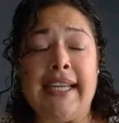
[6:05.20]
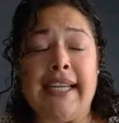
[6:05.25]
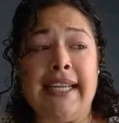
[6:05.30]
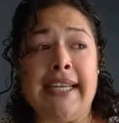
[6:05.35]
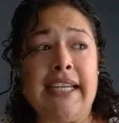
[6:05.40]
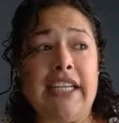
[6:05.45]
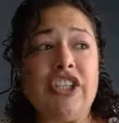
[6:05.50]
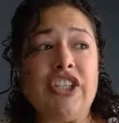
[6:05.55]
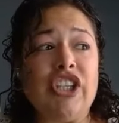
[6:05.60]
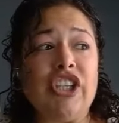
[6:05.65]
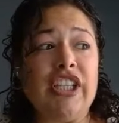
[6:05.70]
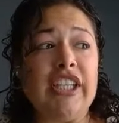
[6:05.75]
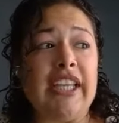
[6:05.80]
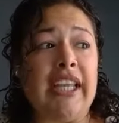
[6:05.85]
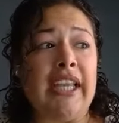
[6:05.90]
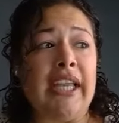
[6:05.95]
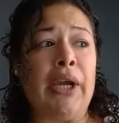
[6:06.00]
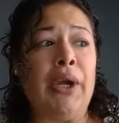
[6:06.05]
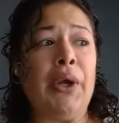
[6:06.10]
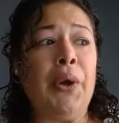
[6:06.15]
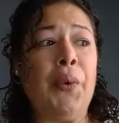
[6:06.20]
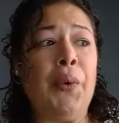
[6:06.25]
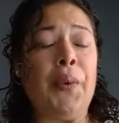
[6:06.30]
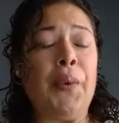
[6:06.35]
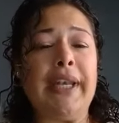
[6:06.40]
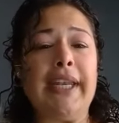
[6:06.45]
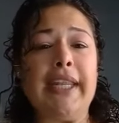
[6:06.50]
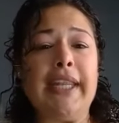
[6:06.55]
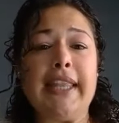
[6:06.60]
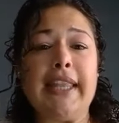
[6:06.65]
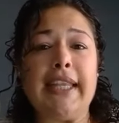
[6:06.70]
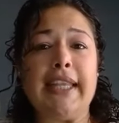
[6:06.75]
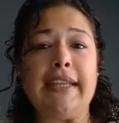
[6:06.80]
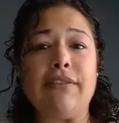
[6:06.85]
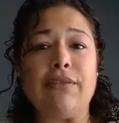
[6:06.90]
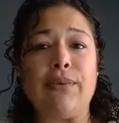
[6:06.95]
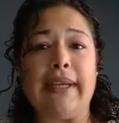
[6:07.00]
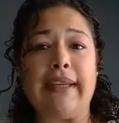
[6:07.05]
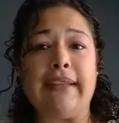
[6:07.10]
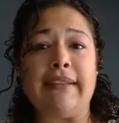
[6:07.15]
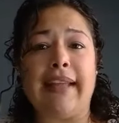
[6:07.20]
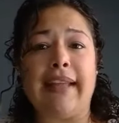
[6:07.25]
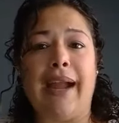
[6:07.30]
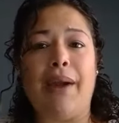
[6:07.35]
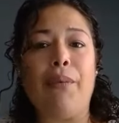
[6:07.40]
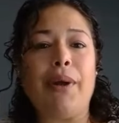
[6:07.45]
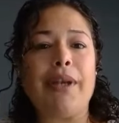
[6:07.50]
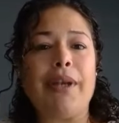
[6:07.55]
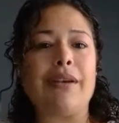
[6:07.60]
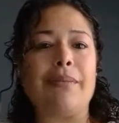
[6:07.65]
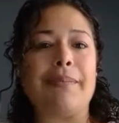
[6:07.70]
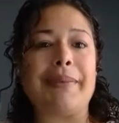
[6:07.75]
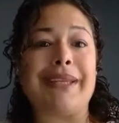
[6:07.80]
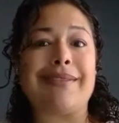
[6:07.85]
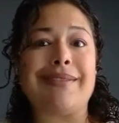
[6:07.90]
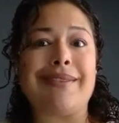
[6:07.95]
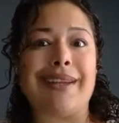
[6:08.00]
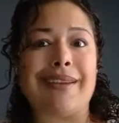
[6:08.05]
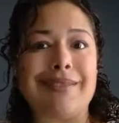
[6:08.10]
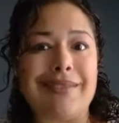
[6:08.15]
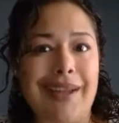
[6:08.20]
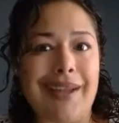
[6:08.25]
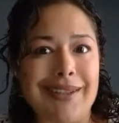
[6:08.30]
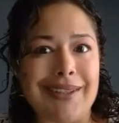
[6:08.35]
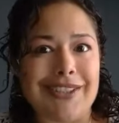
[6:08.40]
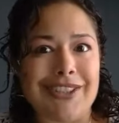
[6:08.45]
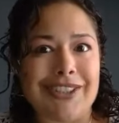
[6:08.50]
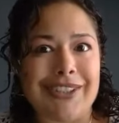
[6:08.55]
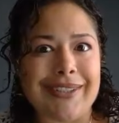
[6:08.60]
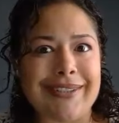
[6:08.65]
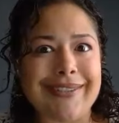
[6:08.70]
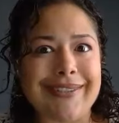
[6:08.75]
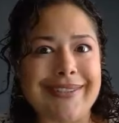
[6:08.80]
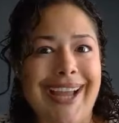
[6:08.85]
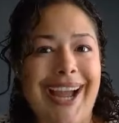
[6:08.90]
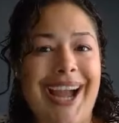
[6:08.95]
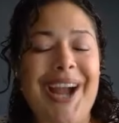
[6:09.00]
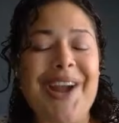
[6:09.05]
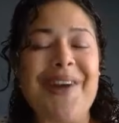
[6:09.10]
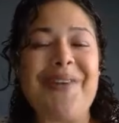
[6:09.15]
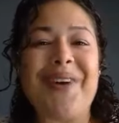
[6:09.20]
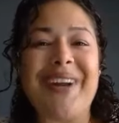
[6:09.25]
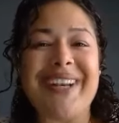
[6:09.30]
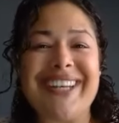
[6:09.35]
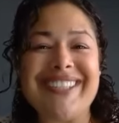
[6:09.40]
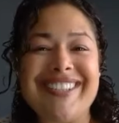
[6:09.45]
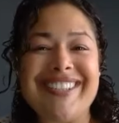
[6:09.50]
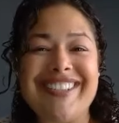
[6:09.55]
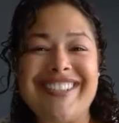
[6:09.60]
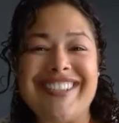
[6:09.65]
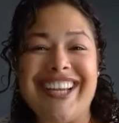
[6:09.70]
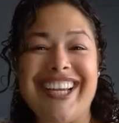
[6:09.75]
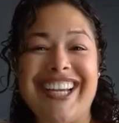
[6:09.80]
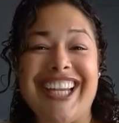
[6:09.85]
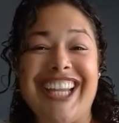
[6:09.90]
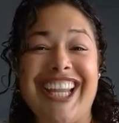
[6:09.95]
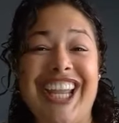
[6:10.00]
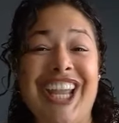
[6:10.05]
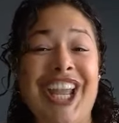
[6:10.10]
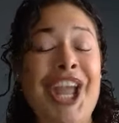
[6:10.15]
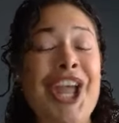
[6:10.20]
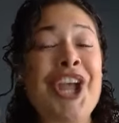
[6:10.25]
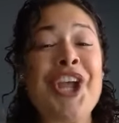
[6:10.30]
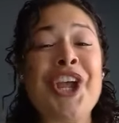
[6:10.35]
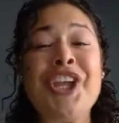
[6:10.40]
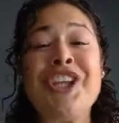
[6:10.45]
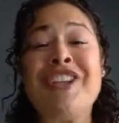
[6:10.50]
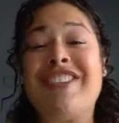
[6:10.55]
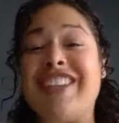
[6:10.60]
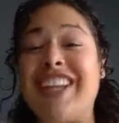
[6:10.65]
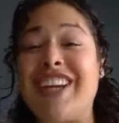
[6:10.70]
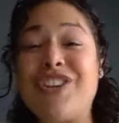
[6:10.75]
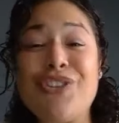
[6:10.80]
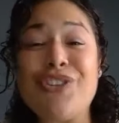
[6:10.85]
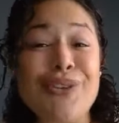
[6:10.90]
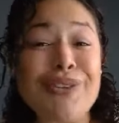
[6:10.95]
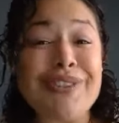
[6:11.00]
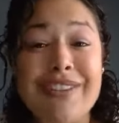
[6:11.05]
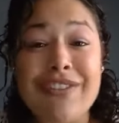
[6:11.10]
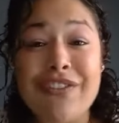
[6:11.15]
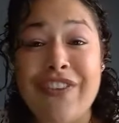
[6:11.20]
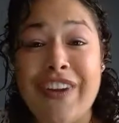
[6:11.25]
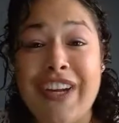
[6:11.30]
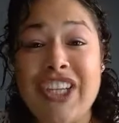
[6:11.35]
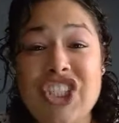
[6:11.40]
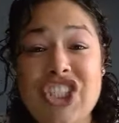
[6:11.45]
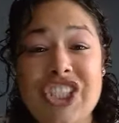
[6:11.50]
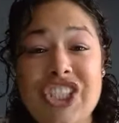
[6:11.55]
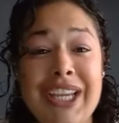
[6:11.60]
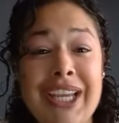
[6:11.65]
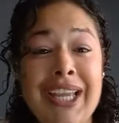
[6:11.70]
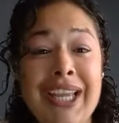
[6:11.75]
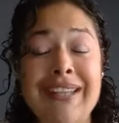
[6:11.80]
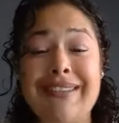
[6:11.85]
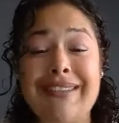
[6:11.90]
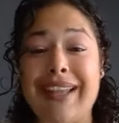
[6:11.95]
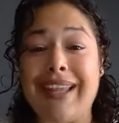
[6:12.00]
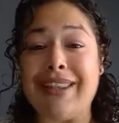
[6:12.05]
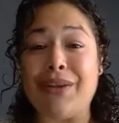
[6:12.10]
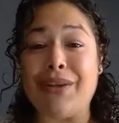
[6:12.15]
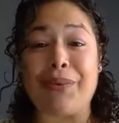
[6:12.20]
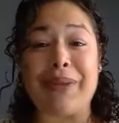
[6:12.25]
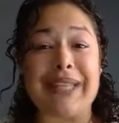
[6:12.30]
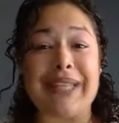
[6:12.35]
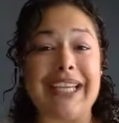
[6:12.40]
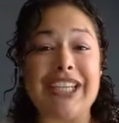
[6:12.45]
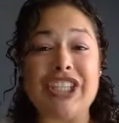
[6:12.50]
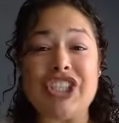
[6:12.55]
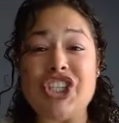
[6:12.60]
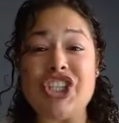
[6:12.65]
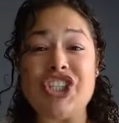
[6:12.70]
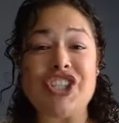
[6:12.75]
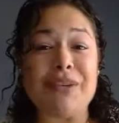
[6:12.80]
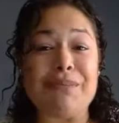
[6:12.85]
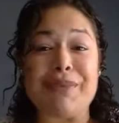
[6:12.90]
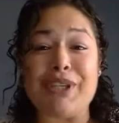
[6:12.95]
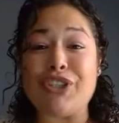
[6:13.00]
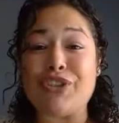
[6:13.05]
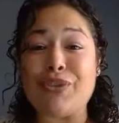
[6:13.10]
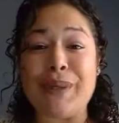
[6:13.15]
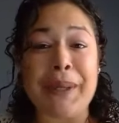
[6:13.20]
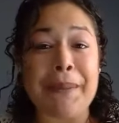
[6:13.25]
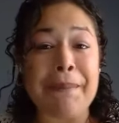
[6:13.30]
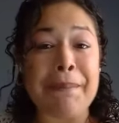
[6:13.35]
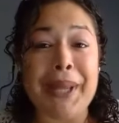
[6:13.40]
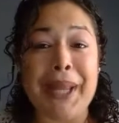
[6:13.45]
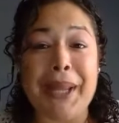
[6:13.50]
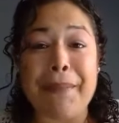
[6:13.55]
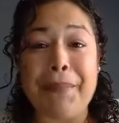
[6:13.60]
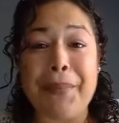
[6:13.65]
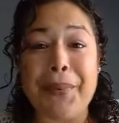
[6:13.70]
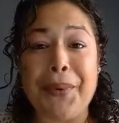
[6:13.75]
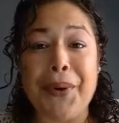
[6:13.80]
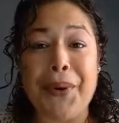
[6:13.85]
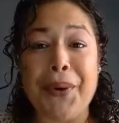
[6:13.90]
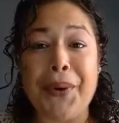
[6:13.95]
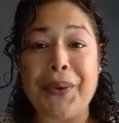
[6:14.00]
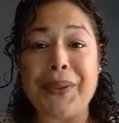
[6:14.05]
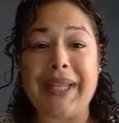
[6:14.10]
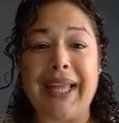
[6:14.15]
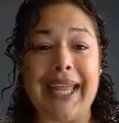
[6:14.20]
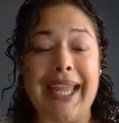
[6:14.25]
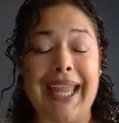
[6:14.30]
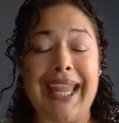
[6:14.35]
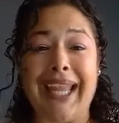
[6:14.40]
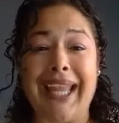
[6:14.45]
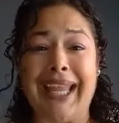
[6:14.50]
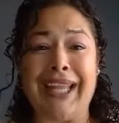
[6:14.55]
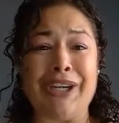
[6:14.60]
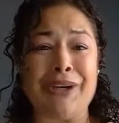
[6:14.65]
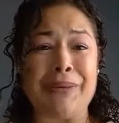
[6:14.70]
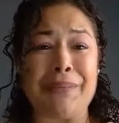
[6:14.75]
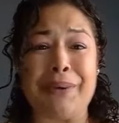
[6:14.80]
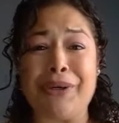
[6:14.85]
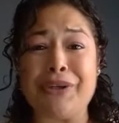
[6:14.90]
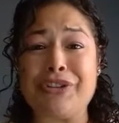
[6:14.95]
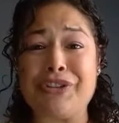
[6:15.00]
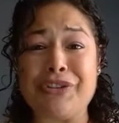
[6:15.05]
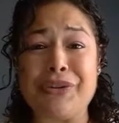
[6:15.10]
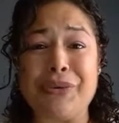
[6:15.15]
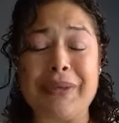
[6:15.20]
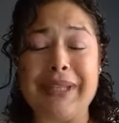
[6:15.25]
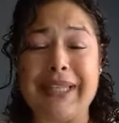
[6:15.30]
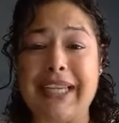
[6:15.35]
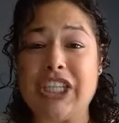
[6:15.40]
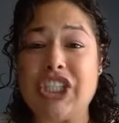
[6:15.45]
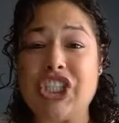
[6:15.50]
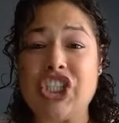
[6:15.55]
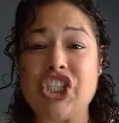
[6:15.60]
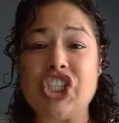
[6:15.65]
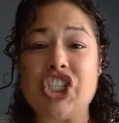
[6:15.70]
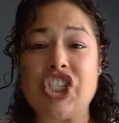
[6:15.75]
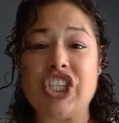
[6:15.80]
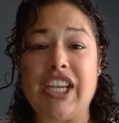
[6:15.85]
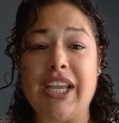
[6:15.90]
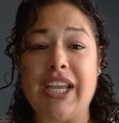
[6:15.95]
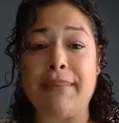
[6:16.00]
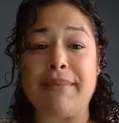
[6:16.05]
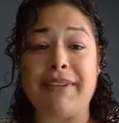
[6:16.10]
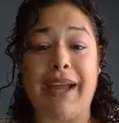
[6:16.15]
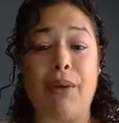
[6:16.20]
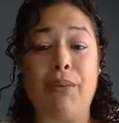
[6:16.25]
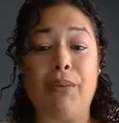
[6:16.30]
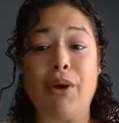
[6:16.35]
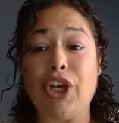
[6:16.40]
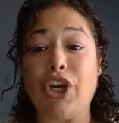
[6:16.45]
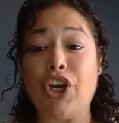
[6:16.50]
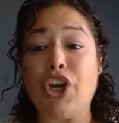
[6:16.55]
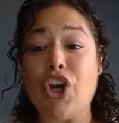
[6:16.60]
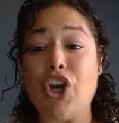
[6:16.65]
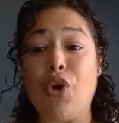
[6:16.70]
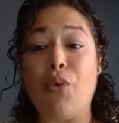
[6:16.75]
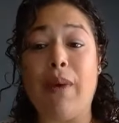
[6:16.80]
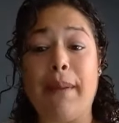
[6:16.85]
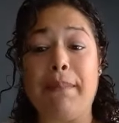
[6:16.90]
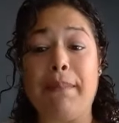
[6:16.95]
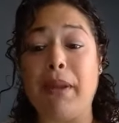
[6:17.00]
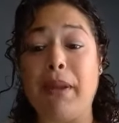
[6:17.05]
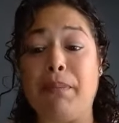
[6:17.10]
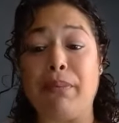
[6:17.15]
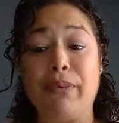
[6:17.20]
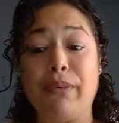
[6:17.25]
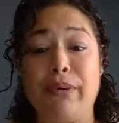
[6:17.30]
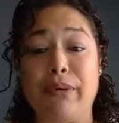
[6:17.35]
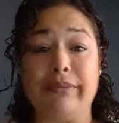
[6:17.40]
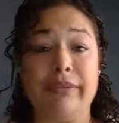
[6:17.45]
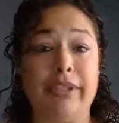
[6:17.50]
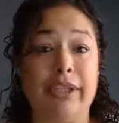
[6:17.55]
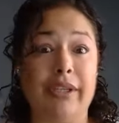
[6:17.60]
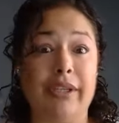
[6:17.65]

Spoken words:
initially, one of the things was I wanted to be a sexologist. I wanted to study sexual dysfunctions and the relationship between people, like interpersonal relationships. I wanted to know why people,